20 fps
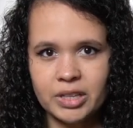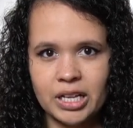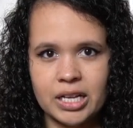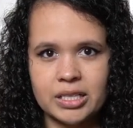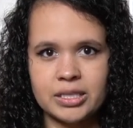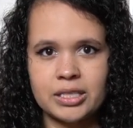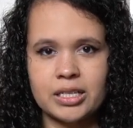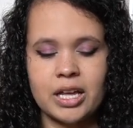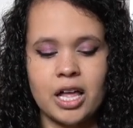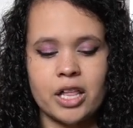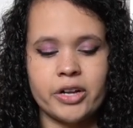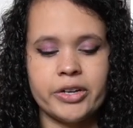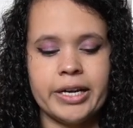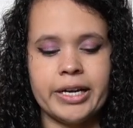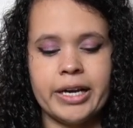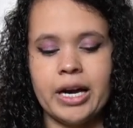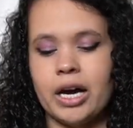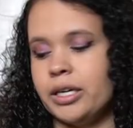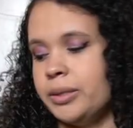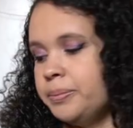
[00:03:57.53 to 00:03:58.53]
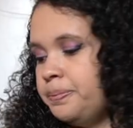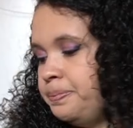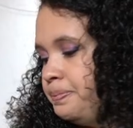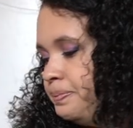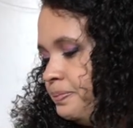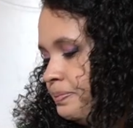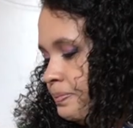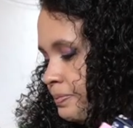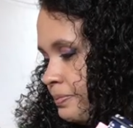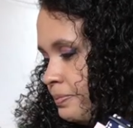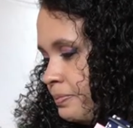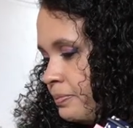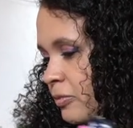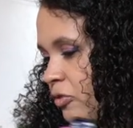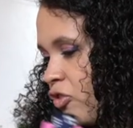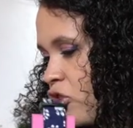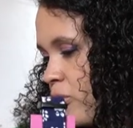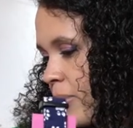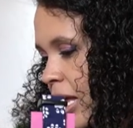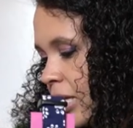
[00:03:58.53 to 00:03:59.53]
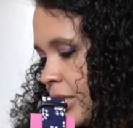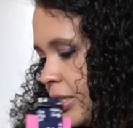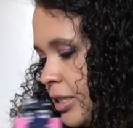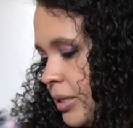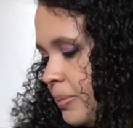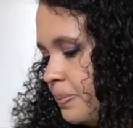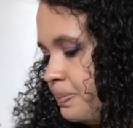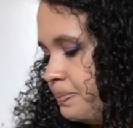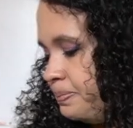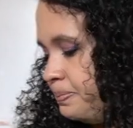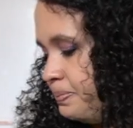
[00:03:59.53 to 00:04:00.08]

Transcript: That's the color I got him from Etsy.